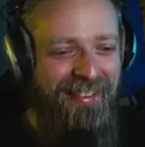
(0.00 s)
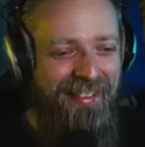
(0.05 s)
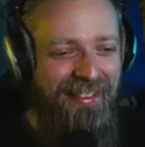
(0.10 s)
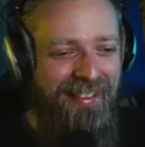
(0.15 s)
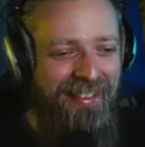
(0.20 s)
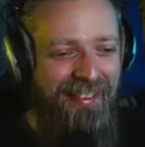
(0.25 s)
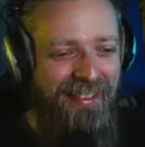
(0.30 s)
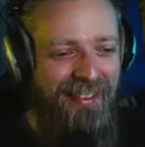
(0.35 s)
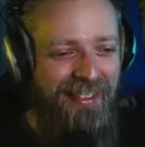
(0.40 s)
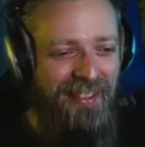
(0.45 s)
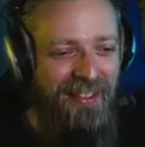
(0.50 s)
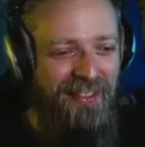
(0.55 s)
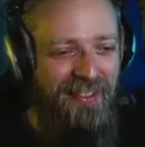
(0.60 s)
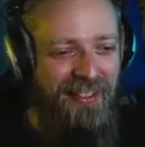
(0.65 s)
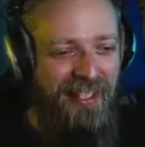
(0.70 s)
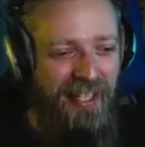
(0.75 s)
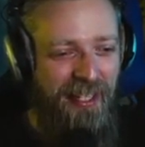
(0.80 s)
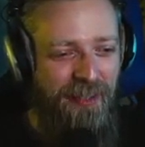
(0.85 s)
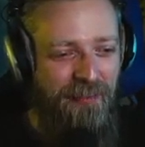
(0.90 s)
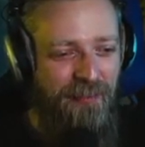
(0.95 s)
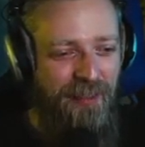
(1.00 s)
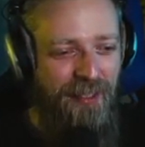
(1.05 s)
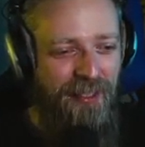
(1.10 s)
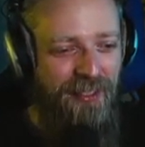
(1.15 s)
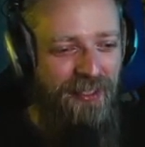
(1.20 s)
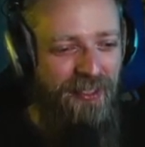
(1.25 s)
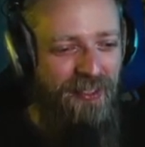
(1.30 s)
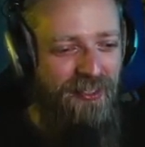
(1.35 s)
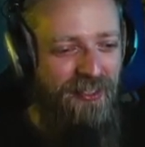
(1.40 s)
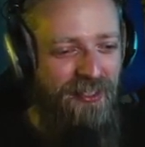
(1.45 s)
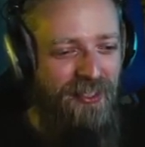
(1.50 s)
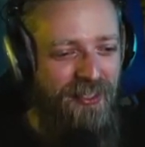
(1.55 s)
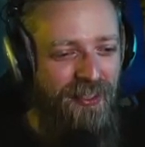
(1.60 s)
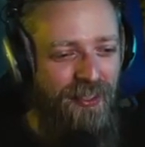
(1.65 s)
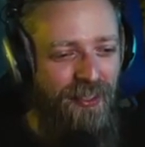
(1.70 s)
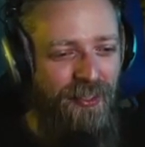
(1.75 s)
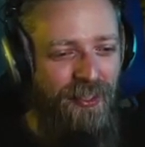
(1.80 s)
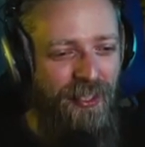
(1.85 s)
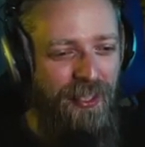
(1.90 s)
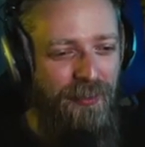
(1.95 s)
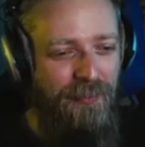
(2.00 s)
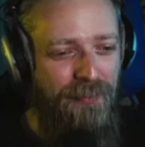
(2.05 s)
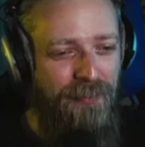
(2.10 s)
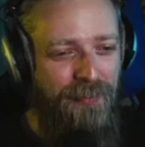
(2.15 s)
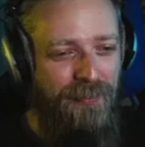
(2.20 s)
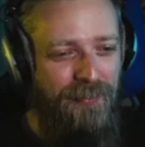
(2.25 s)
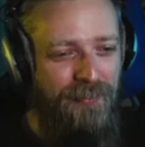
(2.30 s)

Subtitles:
It doesn't take much. Just load up